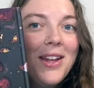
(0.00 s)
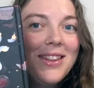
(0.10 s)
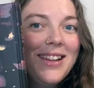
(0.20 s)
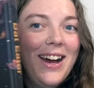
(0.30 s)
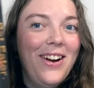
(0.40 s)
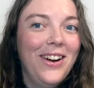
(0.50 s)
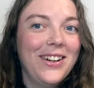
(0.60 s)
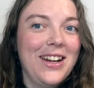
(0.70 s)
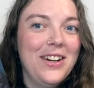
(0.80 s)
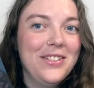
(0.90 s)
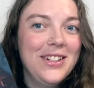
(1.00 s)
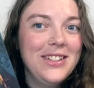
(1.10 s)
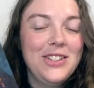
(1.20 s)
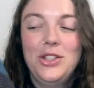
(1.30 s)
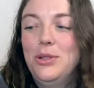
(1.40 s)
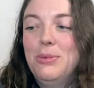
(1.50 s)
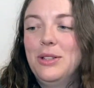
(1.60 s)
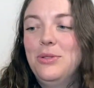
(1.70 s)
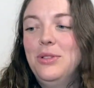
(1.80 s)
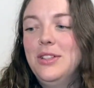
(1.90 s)
The hardcover is
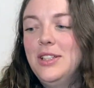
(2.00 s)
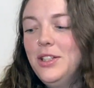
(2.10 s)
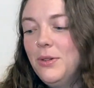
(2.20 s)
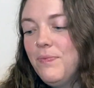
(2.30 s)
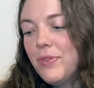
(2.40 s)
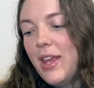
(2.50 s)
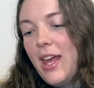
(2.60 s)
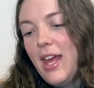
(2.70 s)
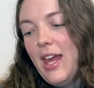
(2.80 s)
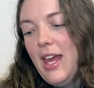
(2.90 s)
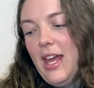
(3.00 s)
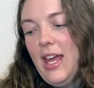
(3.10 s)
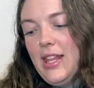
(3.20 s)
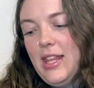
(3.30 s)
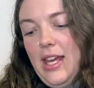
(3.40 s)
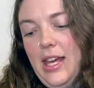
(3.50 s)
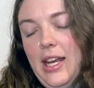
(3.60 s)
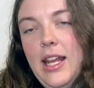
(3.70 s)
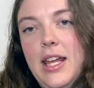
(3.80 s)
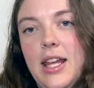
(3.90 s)
super cool too. And then